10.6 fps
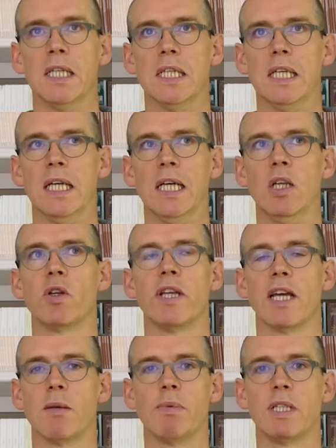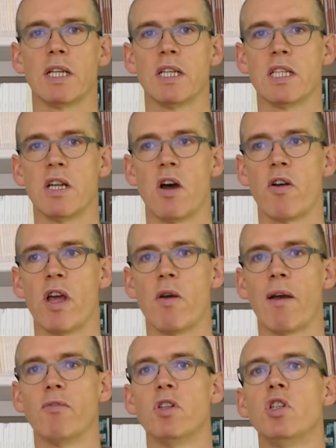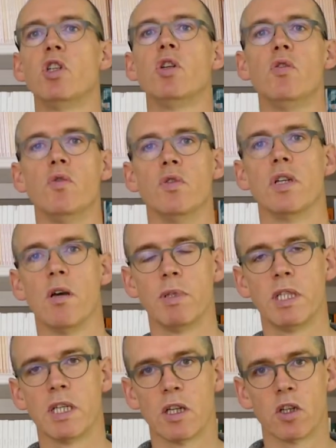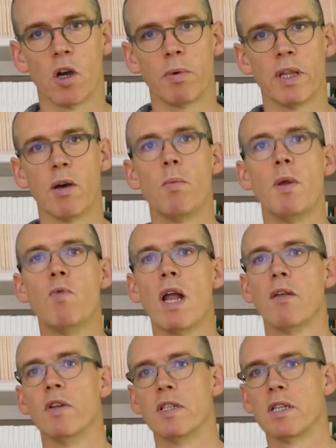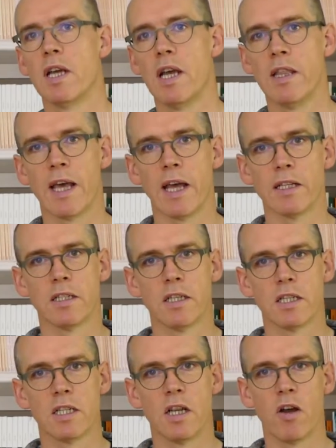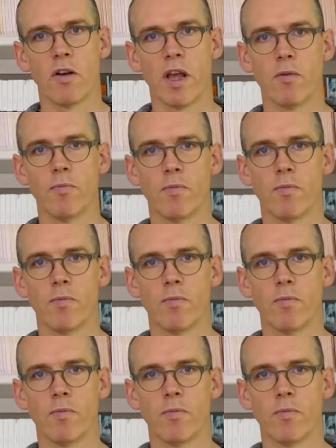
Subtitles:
looking at a particular scenario, having to choose a particular copula that would be relevant in that scenario.